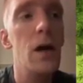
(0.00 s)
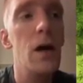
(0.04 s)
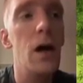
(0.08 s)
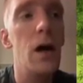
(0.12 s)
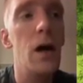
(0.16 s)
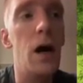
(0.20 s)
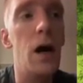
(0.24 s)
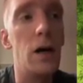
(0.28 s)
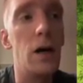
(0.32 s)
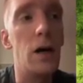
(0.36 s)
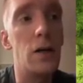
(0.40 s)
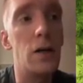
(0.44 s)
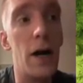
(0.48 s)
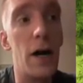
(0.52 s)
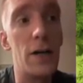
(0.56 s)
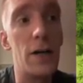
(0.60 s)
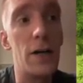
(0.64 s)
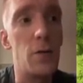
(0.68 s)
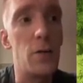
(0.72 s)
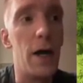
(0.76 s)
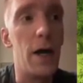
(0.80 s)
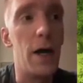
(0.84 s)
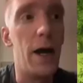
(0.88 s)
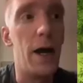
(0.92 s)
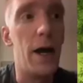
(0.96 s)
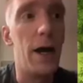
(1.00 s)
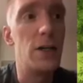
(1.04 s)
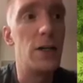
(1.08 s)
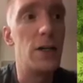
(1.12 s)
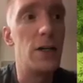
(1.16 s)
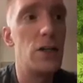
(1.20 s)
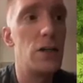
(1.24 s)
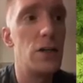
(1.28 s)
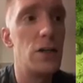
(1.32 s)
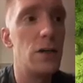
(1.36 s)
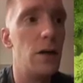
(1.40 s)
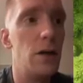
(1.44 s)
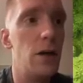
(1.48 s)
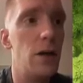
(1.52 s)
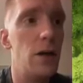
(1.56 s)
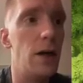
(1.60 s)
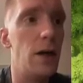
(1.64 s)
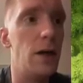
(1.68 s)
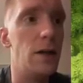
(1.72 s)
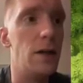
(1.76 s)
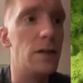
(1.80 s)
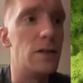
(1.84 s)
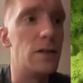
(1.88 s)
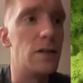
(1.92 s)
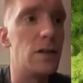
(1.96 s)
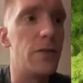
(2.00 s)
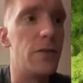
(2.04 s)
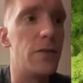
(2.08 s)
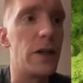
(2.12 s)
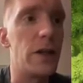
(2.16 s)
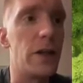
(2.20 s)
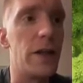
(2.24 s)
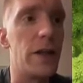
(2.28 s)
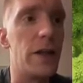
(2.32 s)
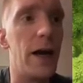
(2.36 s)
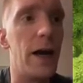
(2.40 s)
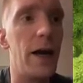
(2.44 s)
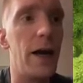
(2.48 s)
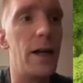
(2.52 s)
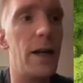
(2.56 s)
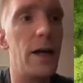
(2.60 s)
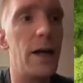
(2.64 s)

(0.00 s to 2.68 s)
Clash with Ash, and stuff like that.